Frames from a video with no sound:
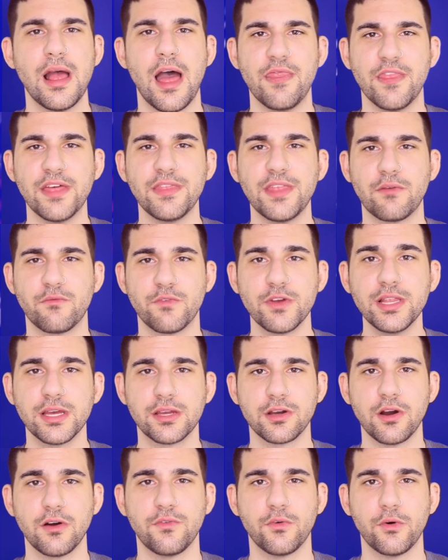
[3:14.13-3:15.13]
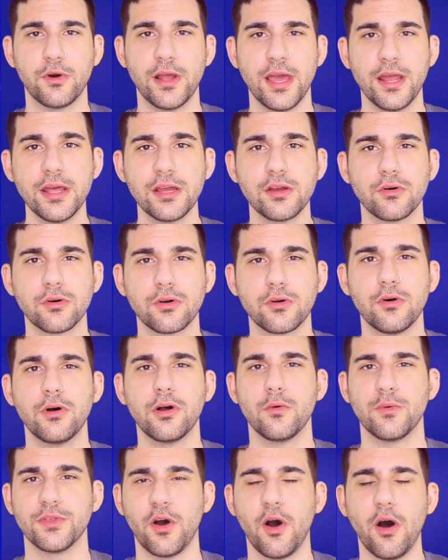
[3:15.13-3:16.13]
and then they really go for it, hitting Gold
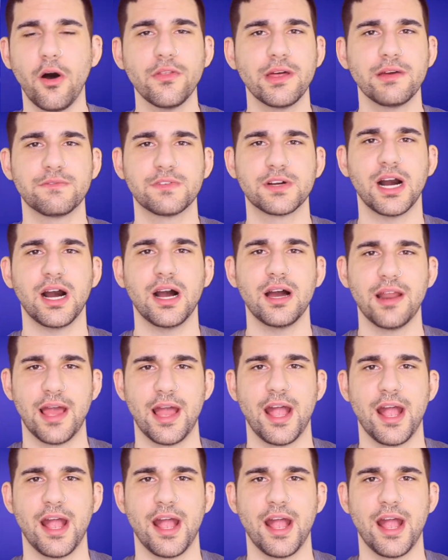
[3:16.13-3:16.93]
Goyle with all they've got